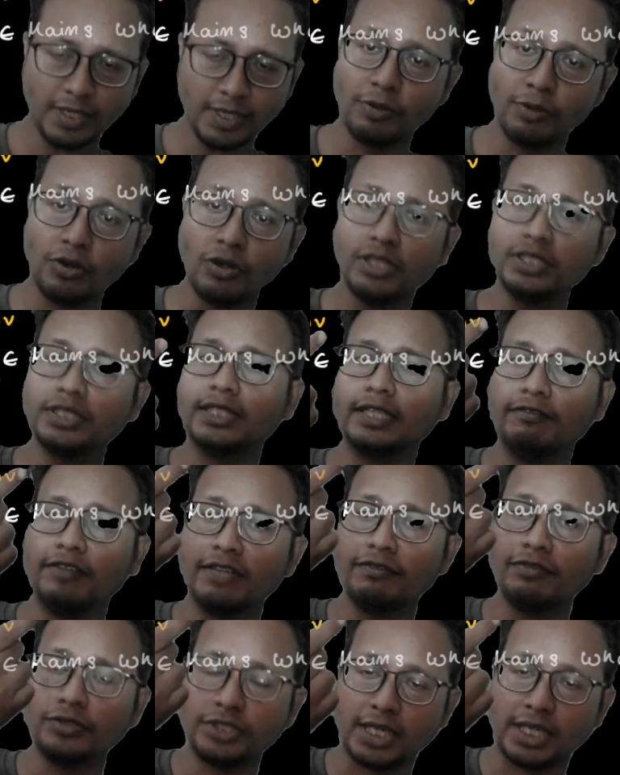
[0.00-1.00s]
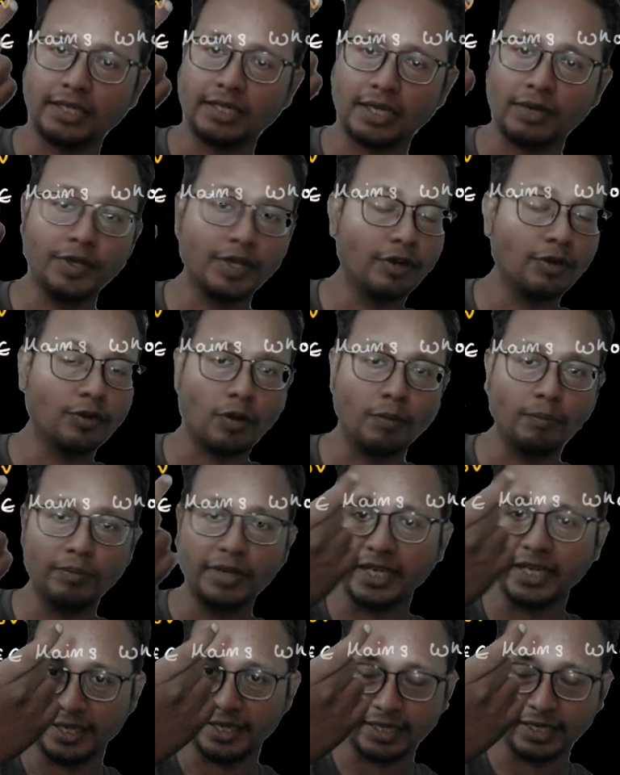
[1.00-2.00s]
Because even if you start now, you cannot
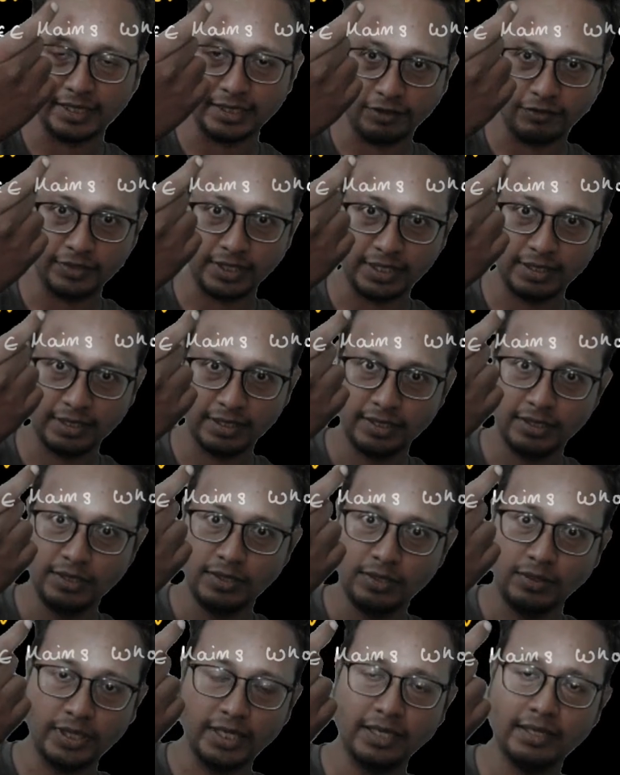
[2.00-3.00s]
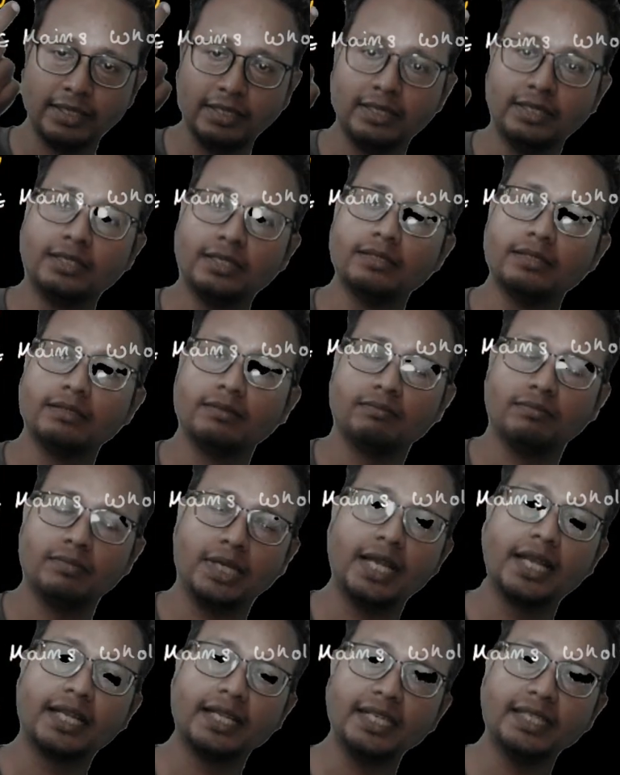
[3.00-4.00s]
complete entirety of it. Okay,
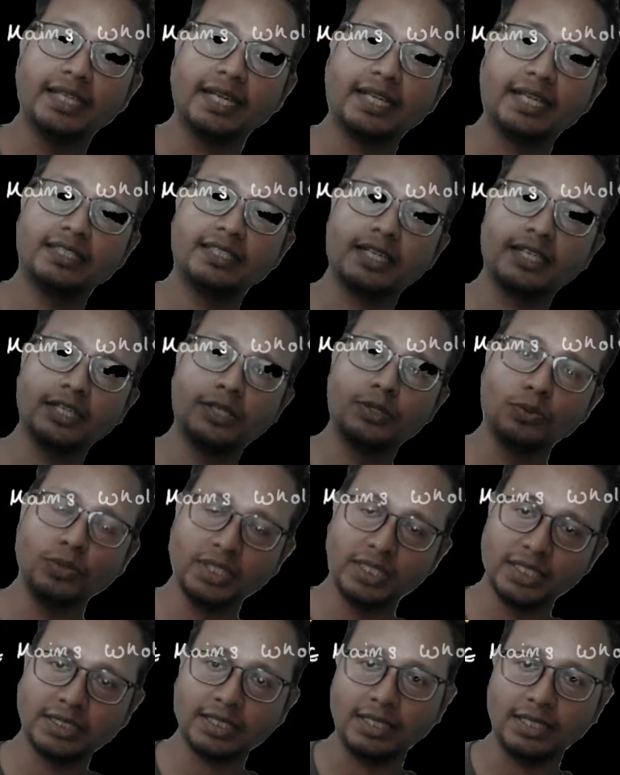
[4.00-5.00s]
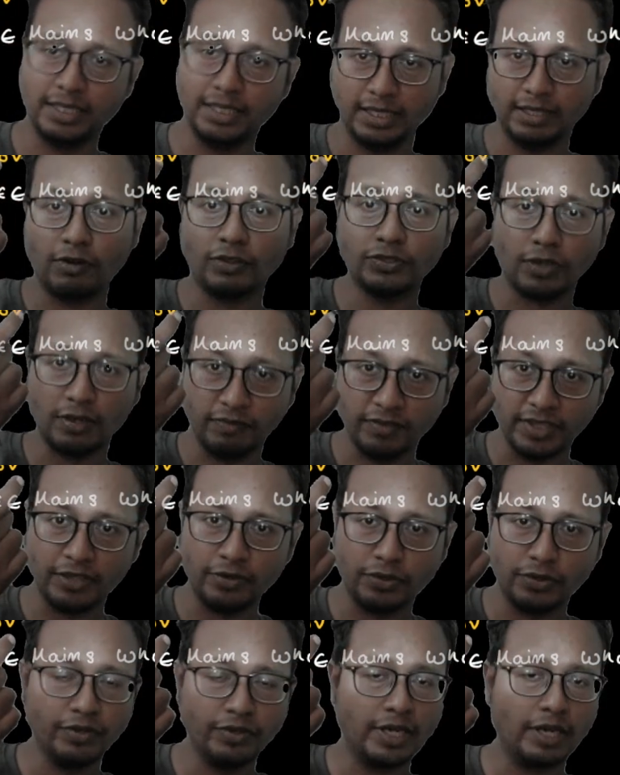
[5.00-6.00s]
a kid that has started 2 years earlier of solving
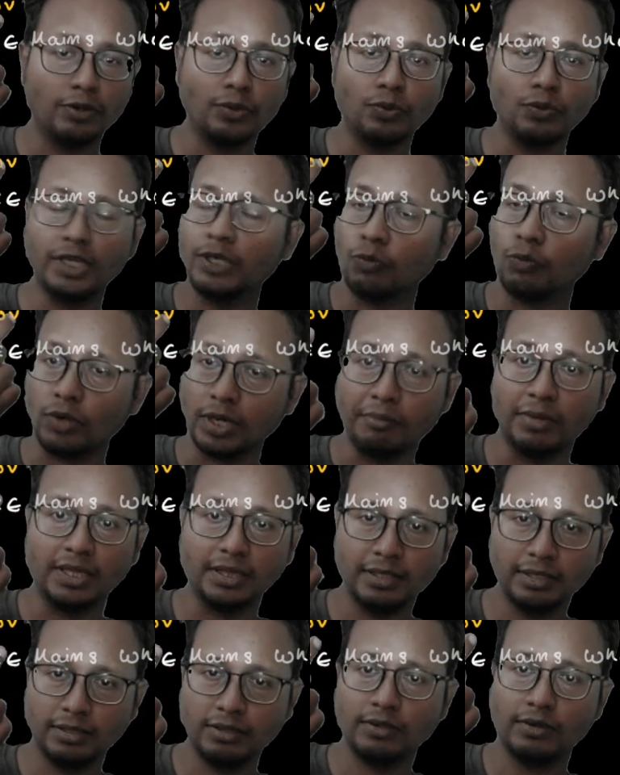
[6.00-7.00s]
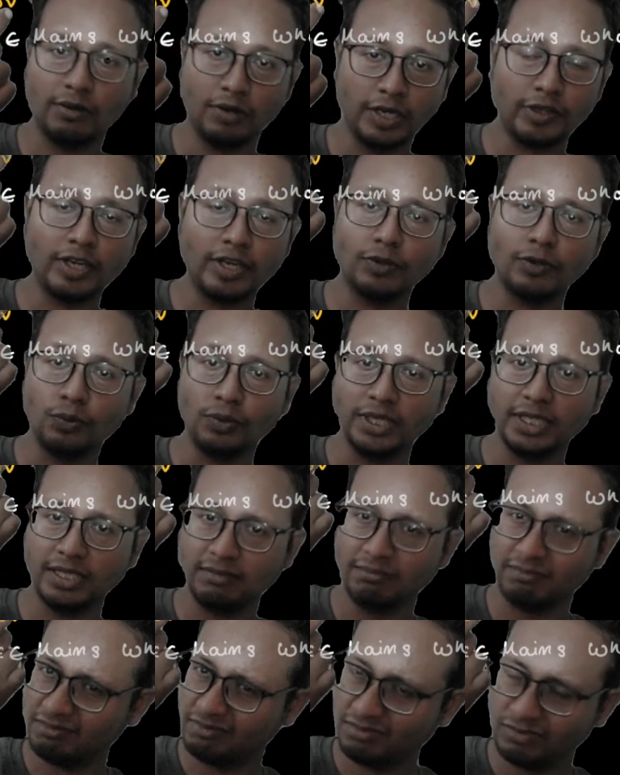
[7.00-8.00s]
irodov, we cannot do it in 1 month, or you cannot do it
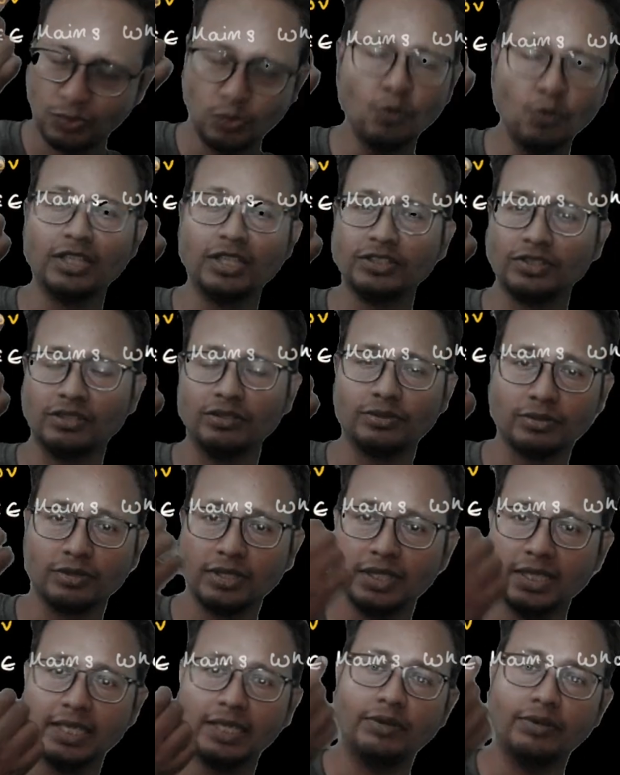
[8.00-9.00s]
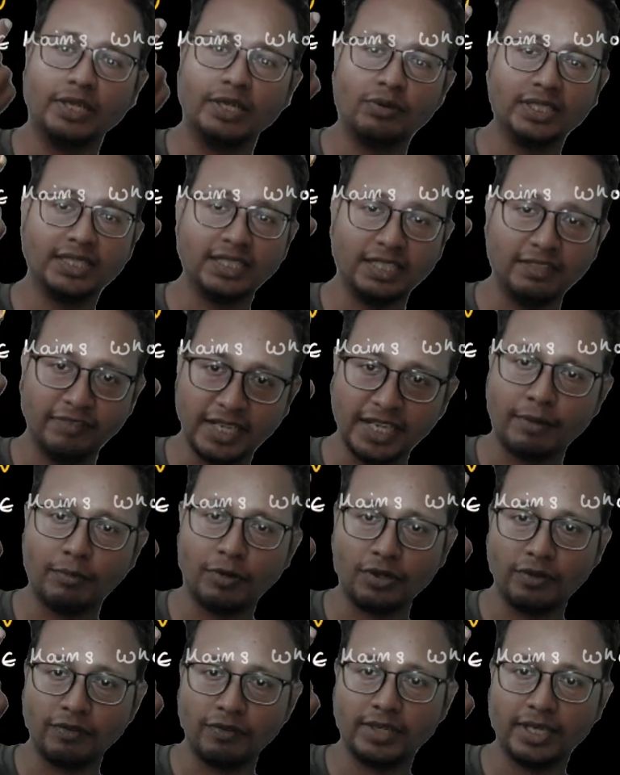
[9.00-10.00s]
in 2 months also. You require significant
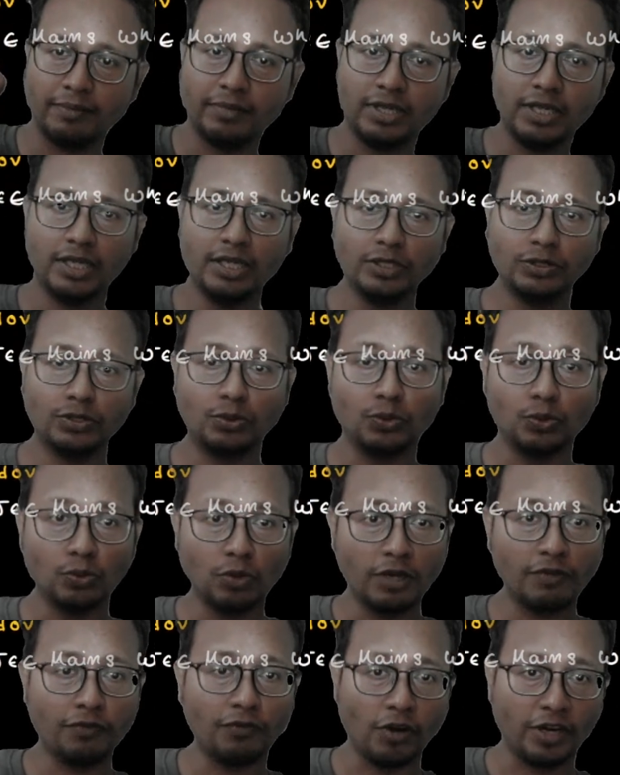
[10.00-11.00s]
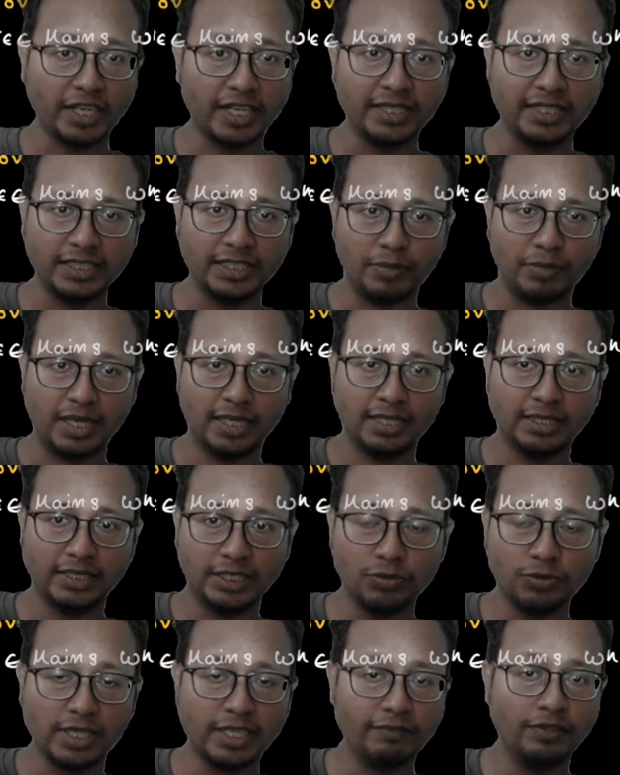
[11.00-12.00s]
amount of time. So do not forget this part.
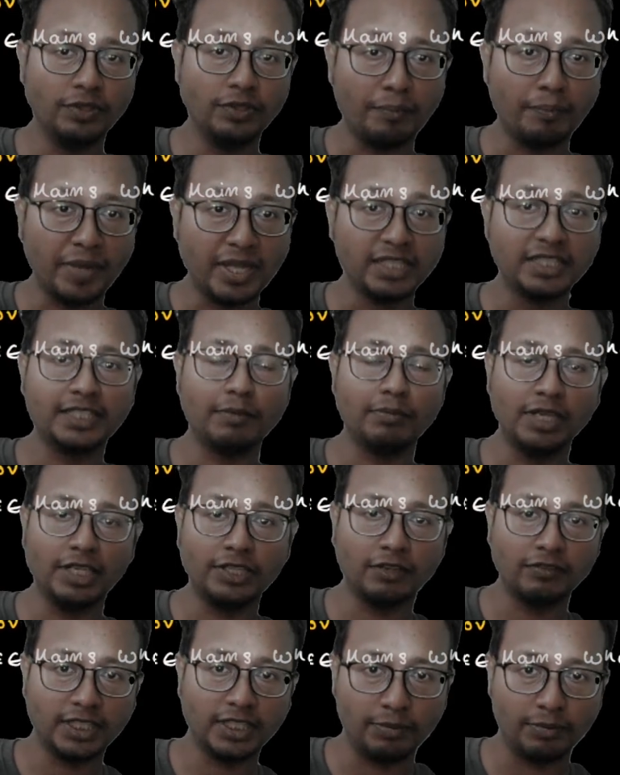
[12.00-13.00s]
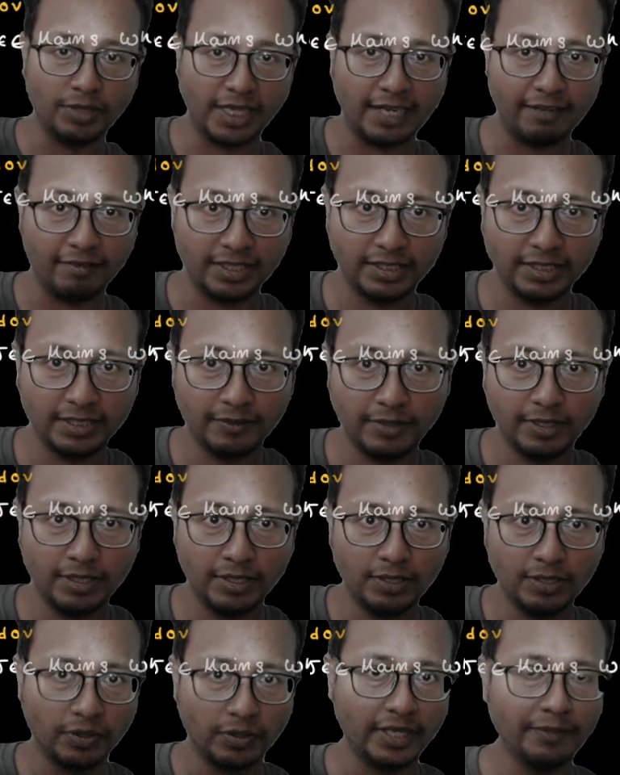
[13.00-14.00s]
This will give you the main stability of JEE Advanced.
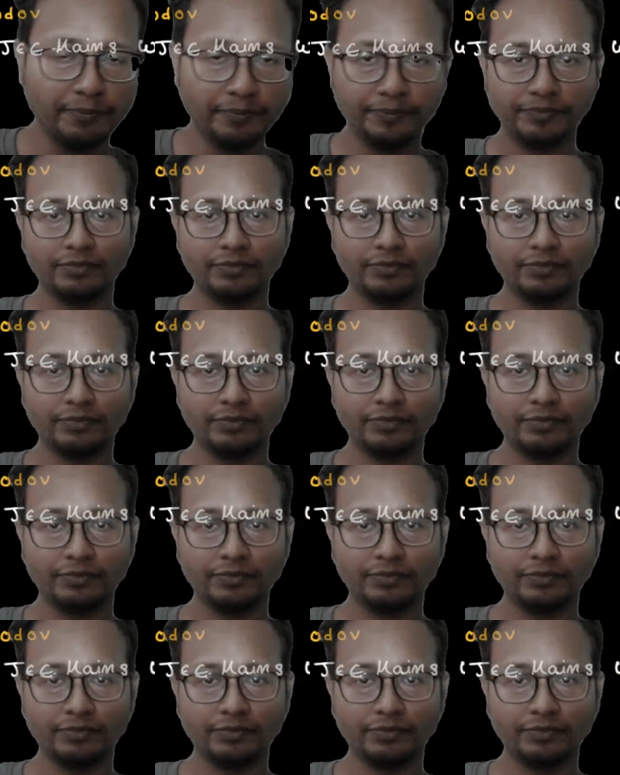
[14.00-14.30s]
Okay.